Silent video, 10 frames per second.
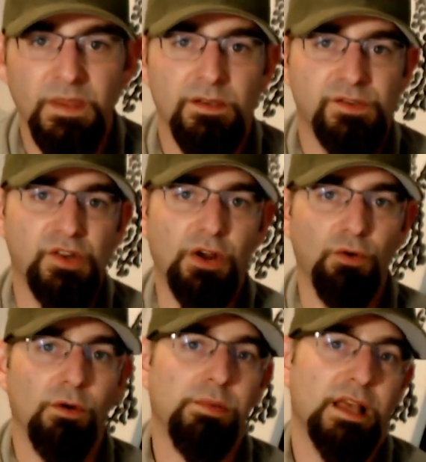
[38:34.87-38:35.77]
start
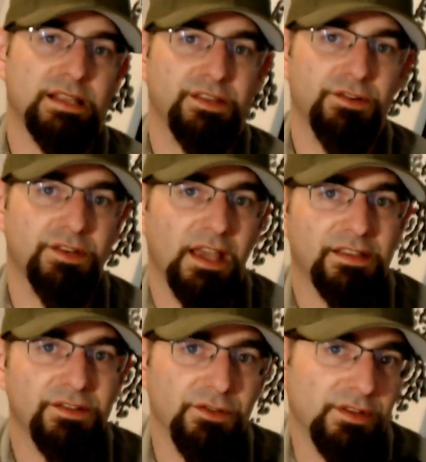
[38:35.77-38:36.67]
growing plants in your
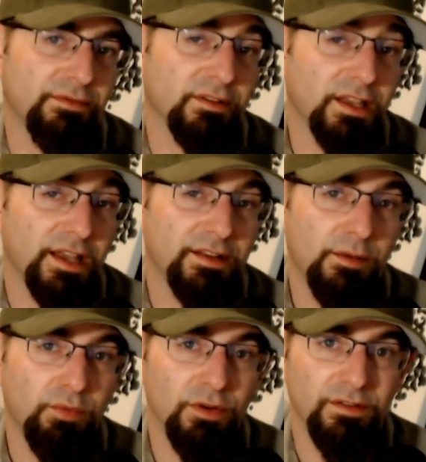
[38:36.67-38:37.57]
tanks, and you'll definitely end
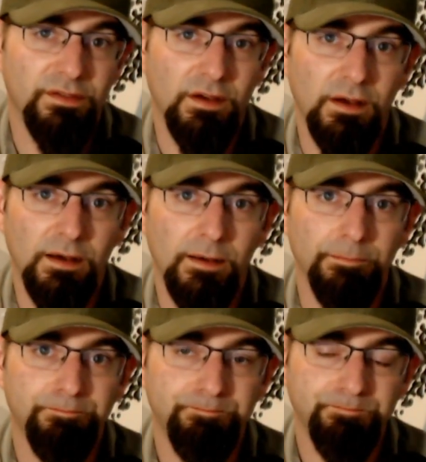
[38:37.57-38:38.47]
up with a
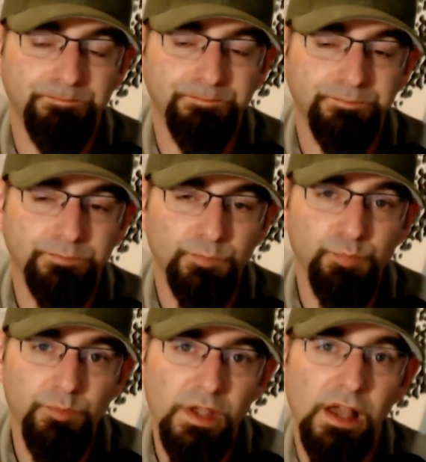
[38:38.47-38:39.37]

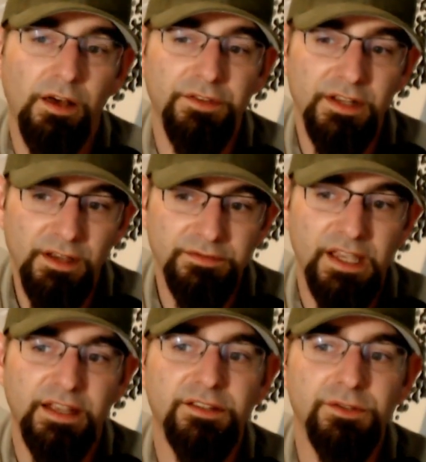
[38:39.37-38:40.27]
healthy enough
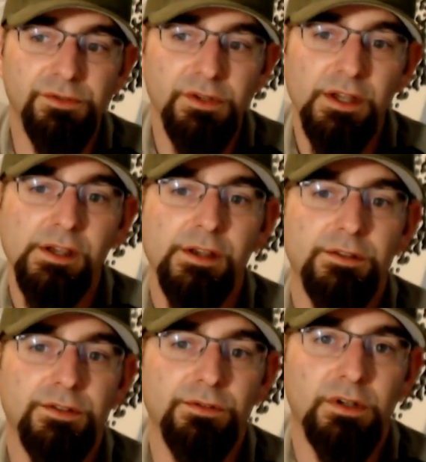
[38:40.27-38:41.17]
tank to
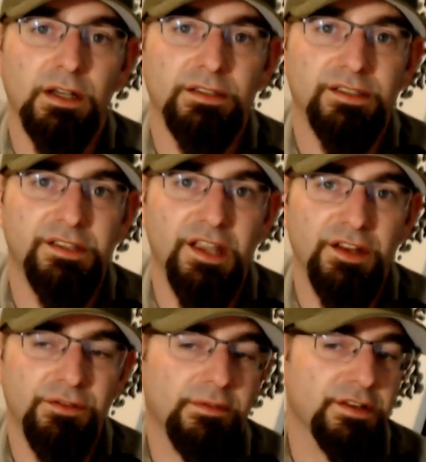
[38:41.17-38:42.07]
sustain
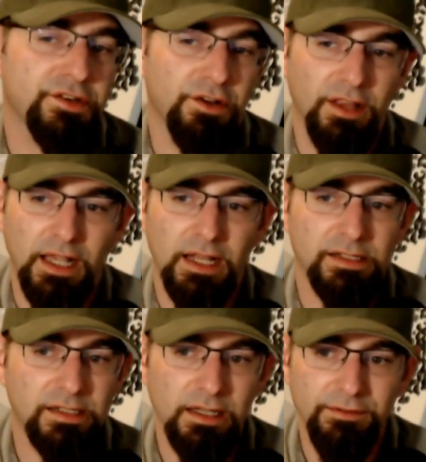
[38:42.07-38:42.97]
your fish and all that kind of
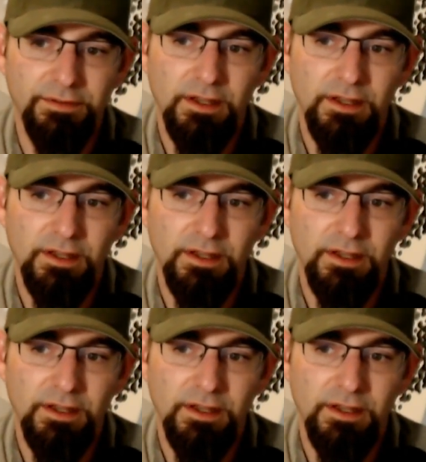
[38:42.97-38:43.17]
stuff.